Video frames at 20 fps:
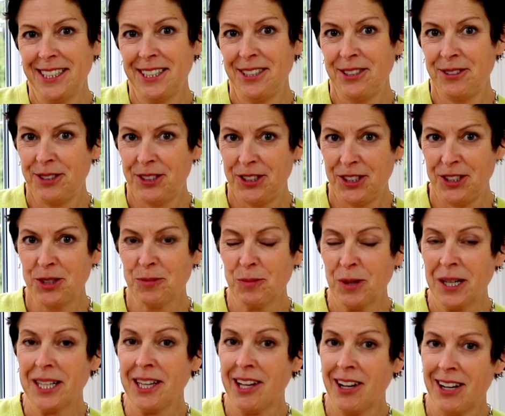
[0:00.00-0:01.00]
into a
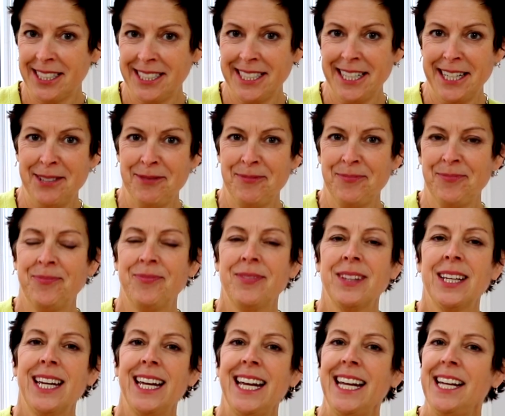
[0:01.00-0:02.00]
gingerbread latte.
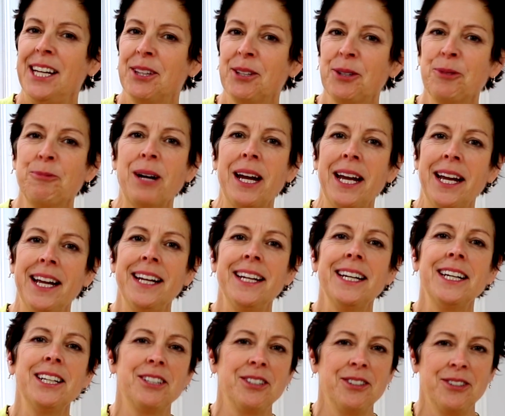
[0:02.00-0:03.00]
Either way,
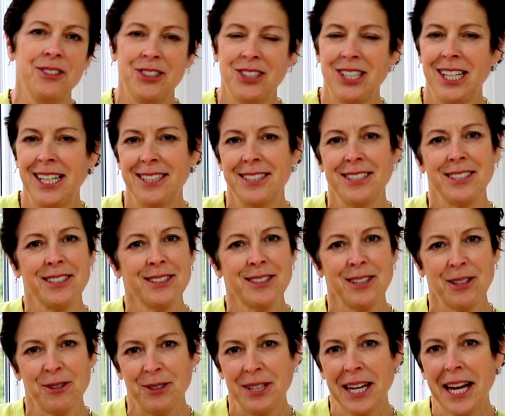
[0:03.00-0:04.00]
it's your chance to
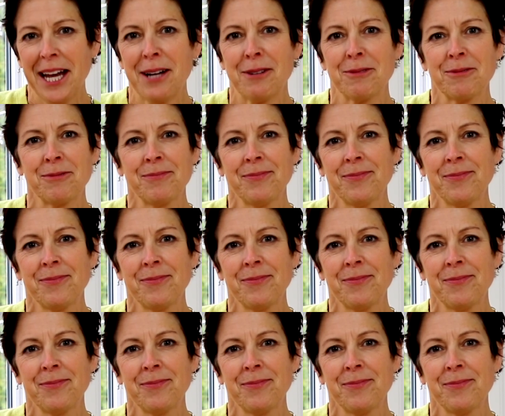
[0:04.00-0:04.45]
slow down.